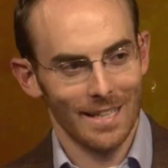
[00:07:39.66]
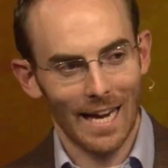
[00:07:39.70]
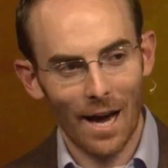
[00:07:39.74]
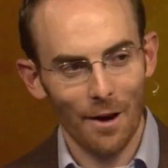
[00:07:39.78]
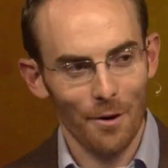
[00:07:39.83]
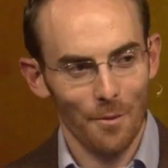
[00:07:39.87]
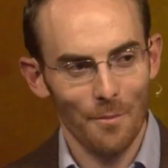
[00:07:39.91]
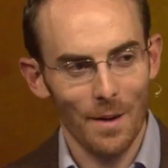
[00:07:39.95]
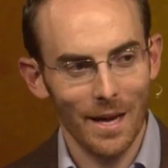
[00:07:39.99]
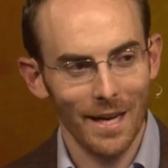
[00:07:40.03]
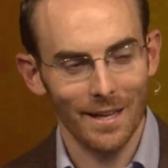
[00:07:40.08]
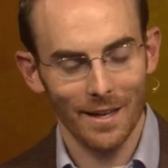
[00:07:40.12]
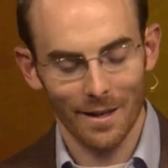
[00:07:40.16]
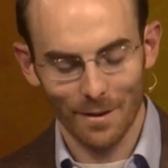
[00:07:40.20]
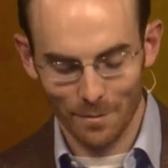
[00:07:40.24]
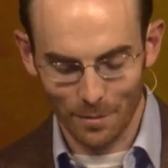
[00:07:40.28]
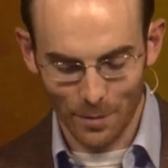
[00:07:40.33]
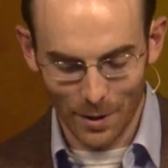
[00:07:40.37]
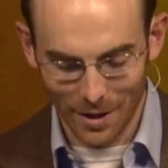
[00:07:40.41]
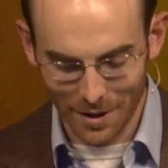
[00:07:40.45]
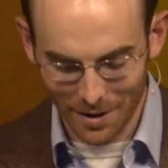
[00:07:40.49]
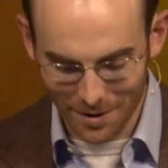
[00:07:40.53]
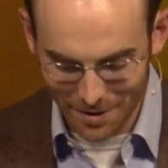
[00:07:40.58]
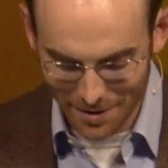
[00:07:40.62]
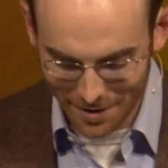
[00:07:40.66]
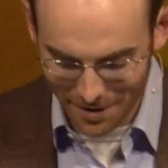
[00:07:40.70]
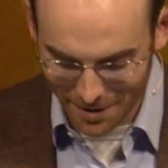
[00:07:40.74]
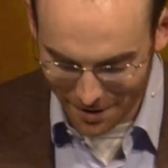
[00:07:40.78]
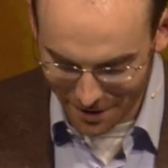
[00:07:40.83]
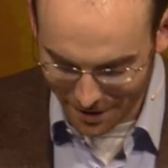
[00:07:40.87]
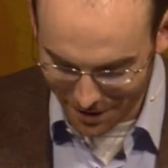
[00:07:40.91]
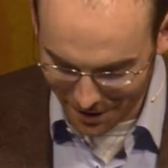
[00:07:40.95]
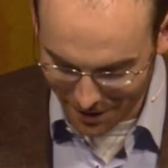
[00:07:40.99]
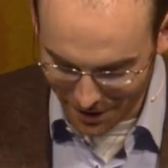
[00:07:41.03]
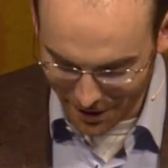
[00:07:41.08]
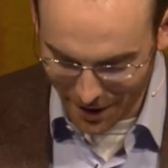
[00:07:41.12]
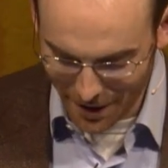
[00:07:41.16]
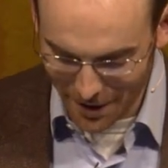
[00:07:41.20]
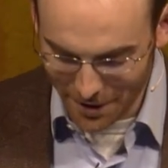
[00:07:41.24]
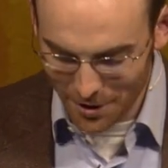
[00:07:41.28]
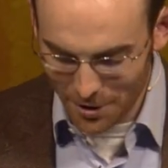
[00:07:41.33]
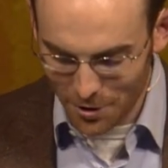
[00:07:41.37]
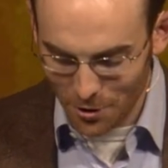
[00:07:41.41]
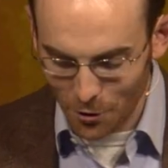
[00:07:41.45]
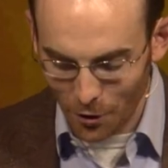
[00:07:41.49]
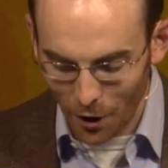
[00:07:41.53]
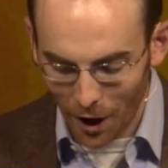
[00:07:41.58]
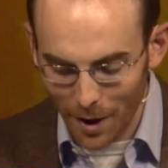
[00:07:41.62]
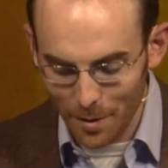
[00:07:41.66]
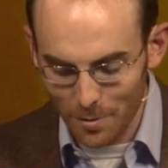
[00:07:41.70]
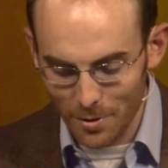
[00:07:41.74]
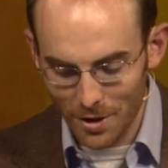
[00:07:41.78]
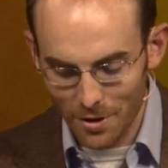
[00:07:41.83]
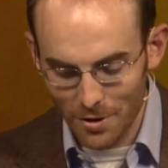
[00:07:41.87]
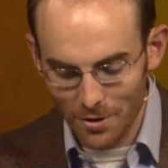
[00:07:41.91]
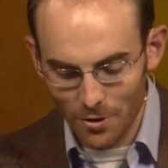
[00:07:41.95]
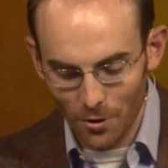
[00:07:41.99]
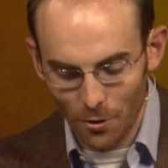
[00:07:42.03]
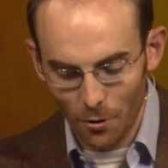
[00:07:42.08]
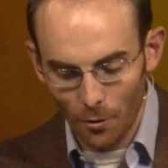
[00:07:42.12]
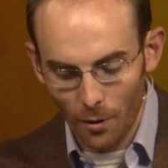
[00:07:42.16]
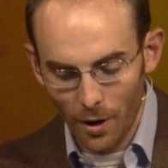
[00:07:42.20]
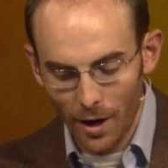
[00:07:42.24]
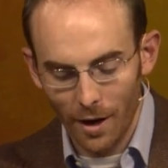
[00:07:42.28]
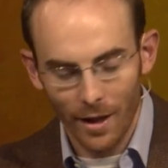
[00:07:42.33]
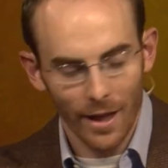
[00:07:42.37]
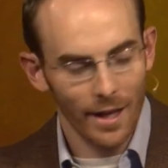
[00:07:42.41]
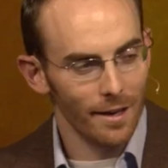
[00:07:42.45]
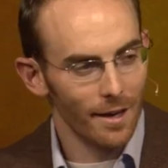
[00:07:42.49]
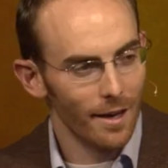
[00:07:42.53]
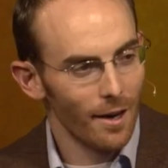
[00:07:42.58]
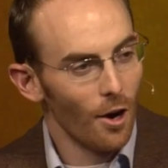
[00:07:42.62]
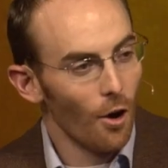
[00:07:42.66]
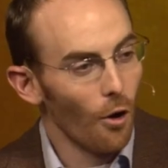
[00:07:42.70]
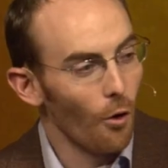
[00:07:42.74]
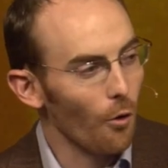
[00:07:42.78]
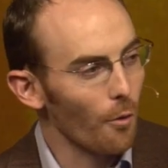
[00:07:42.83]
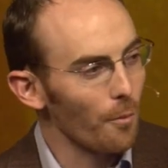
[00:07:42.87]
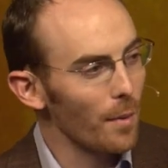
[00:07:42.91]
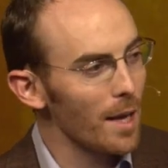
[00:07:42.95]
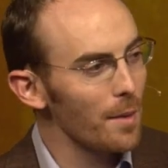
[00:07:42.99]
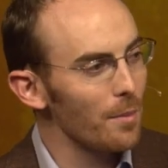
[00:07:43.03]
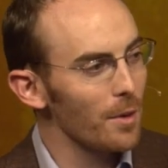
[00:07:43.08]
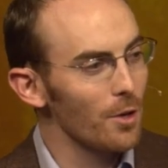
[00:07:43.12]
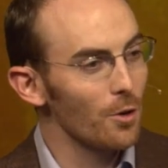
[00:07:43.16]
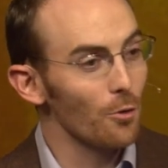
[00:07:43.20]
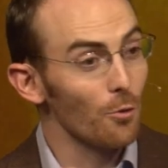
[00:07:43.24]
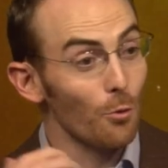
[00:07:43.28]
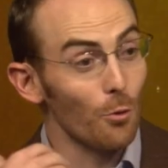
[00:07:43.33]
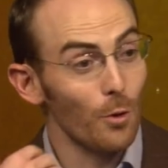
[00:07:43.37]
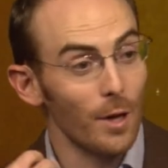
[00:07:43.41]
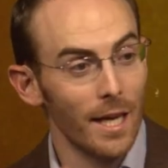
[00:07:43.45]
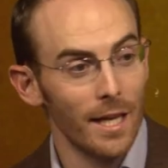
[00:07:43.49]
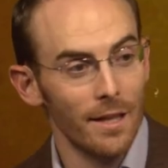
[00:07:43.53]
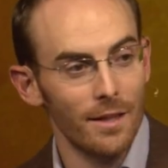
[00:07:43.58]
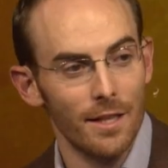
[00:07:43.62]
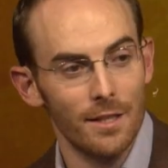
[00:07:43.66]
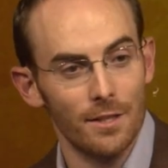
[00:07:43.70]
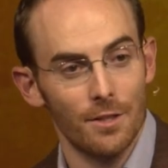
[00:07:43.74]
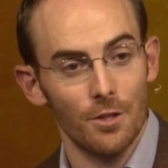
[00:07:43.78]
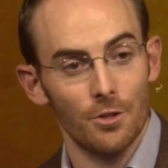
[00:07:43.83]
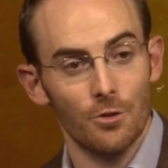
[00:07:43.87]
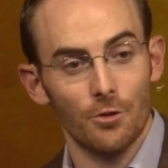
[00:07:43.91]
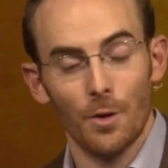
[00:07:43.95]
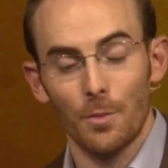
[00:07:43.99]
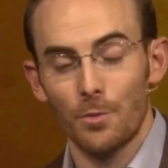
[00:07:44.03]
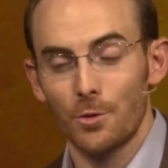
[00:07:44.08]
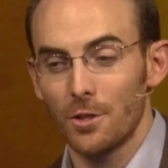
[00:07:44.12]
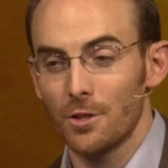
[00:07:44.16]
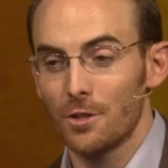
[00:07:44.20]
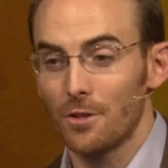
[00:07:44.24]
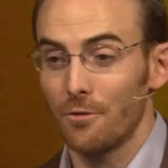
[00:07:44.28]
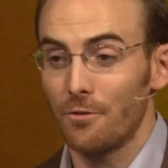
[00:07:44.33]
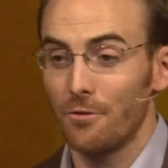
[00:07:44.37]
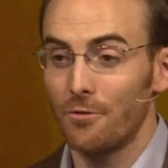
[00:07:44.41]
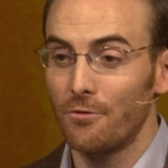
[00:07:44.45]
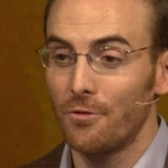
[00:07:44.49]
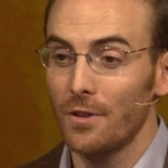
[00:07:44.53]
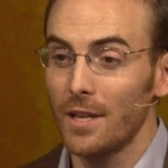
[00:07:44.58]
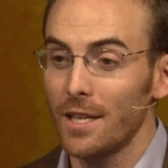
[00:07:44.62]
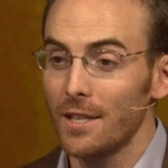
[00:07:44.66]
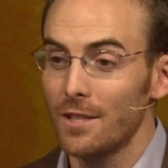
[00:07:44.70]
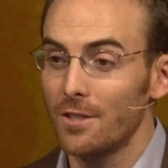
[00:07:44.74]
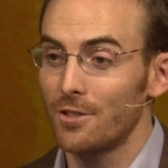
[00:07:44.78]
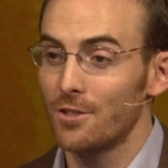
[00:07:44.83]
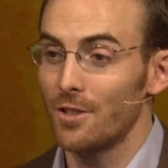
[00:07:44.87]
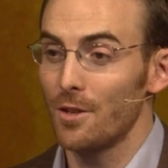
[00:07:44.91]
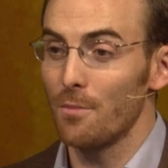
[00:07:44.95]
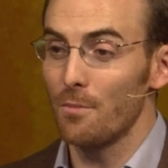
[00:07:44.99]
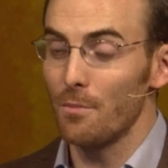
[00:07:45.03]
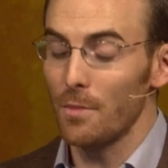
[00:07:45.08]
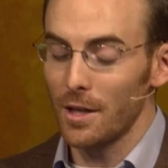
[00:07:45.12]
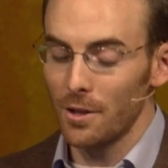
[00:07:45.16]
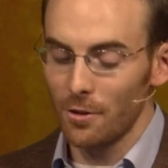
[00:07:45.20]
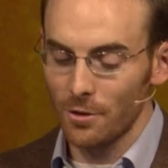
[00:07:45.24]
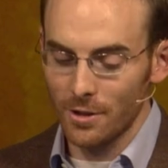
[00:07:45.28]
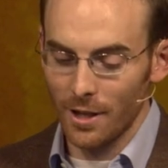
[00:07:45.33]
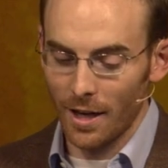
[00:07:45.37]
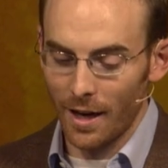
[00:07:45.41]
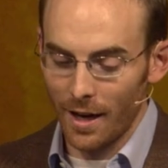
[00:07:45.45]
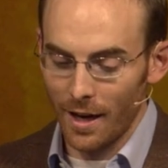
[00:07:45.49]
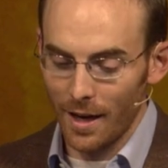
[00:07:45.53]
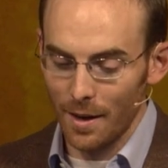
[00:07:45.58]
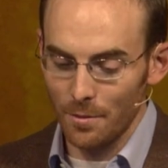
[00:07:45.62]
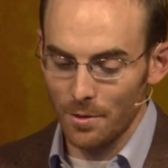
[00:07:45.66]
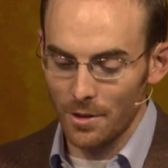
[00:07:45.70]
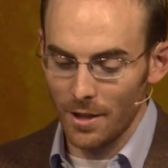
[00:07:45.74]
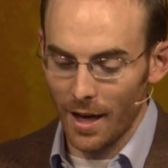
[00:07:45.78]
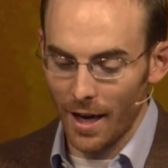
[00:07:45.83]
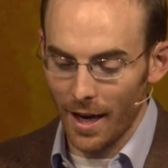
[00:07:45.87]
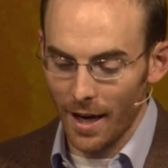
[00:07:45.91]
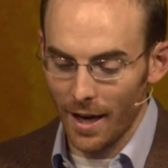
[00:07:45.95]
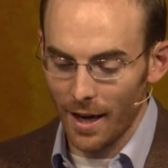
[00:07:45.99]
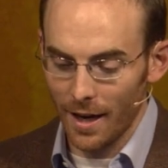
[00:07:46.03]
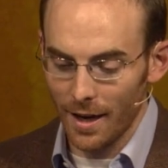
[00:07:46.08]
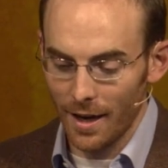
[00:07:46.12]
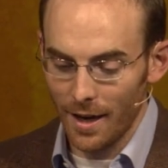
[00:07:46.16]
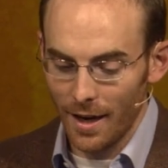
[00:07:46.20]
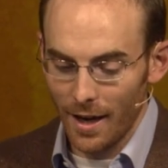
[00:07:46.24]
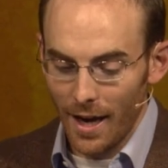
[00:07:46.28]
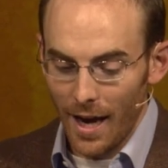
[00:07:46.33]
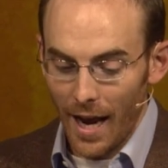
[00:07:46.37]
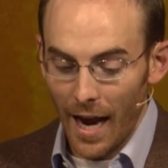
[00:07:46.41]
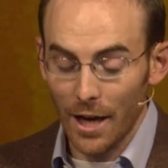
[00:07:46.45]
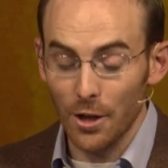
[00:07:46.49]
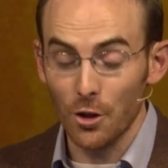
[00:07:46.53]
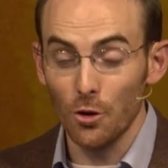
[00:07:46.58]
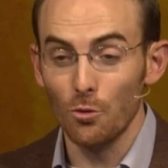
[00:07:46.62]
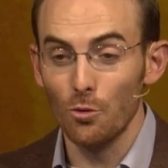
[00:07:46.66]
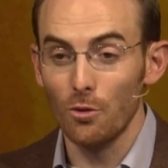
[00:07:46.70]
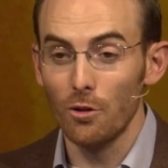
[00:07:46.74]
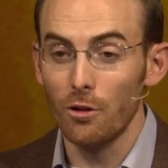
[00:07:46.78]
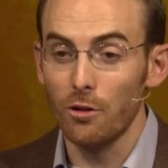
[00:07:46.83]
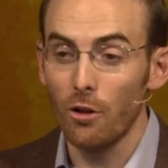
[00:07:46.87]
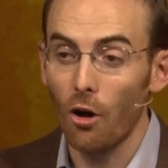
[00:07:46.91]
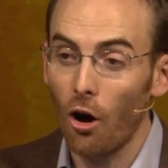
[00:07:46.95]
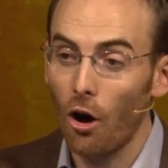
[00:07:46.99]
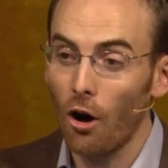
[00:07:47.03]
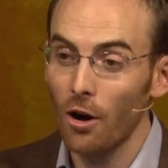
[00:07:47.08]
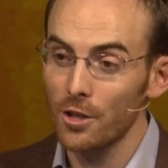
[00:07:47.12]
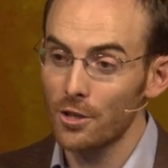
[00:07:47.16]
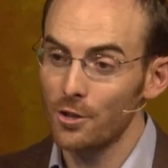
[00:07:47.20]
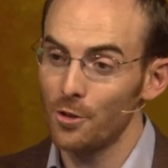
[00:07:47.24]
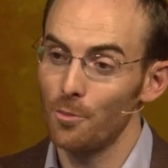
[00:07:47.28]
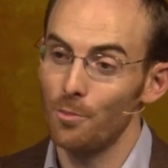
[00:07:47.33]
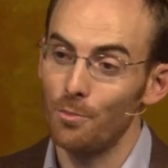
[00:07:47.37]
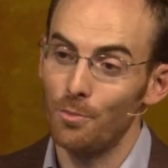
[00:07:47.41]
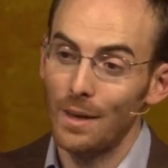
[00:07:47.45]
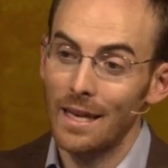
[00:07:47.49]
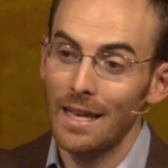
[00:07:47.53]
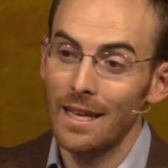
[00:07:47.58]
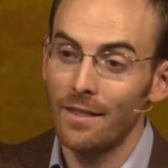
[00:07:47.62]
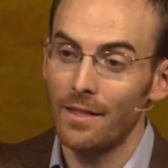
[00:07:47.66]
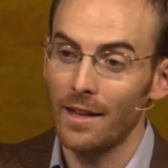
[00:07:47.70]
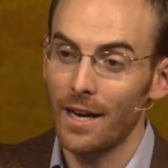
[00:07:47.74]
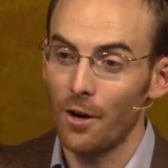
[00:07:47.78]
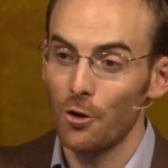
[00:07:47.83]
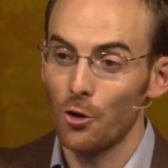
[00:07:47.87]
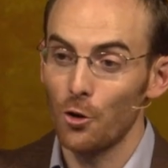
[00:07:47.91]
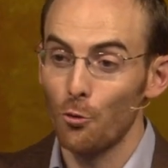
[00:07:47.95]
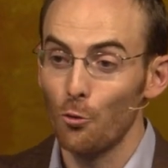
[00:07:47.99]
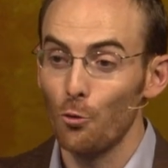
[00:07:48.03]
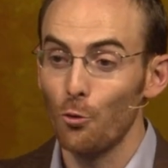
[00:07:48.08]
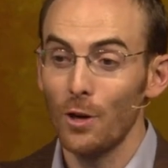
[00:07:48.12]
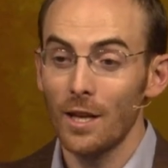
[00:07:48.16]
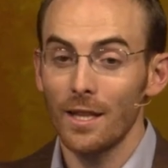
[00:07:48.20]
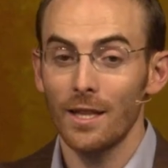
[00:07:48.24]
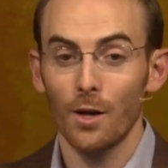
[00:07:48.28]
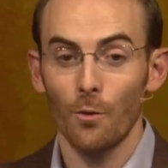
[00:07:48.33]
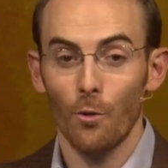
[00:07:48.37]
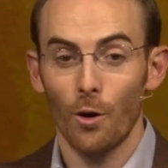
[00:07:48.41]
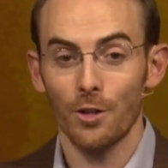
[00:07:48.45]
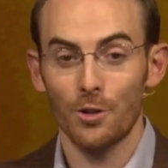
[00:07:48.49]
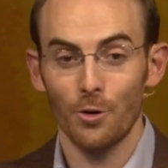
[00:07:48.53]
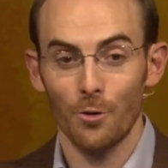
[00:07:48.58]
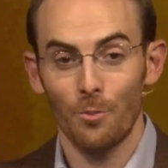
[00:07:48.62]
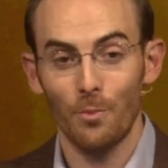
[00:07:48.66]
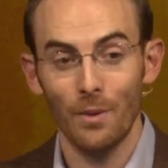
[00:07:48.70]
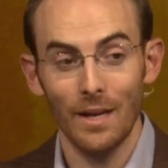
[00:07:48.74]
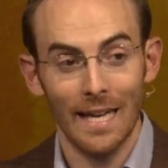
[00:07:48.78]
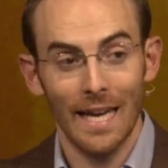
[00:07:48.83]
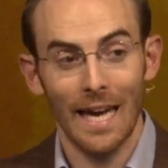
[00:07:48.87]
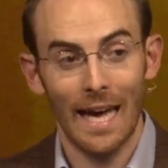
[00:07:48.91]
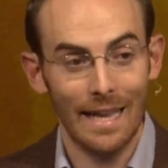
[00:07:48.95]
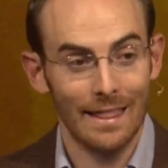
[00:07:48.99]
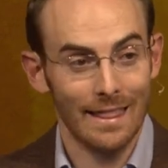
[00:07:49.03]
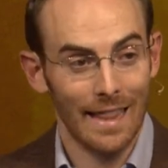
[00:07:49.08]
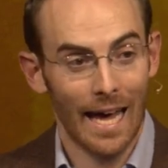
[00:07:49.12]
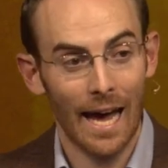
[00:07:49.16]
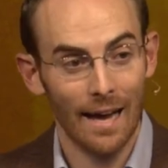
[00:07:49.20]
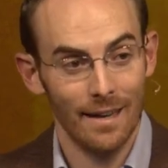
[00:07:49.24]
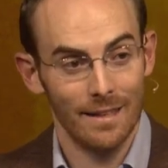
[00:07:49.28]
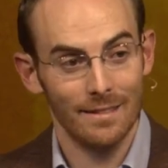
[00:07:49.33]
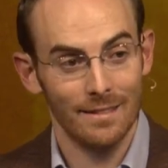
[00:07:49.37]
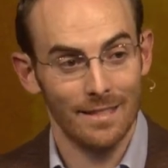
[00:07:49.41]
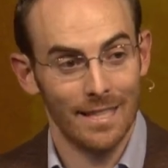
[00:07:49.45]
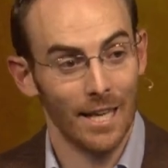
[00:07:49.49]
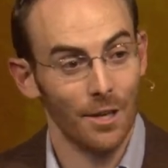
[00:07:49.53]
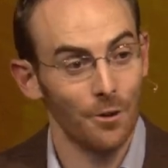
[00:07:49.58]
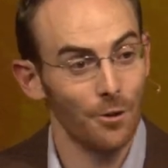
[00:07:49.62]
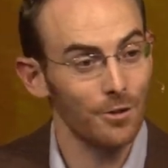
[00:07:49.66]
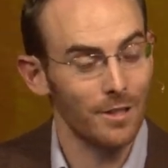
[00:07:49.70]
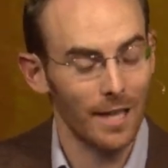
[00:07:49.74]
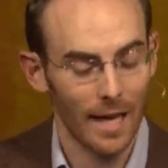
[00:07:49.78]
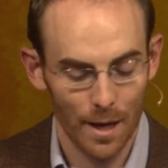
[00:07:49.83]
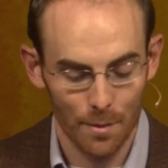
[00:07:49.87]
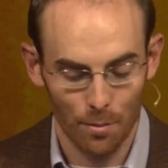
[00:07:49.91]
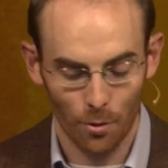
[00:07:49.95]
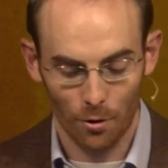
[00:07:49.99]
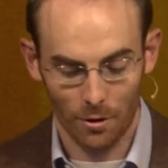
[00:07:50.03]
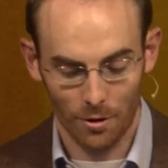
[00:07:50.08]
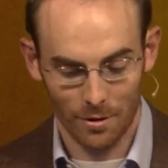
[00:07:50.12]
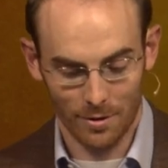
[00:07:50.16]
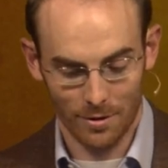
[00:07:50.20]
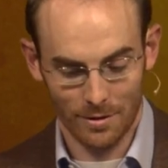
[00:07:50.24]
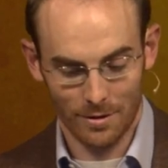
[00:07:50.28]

and how to make it because he describes it so well. And, or maybe you read these descriptions of feasts and meal times and, and you long to be there. You really want to be at that dinner table.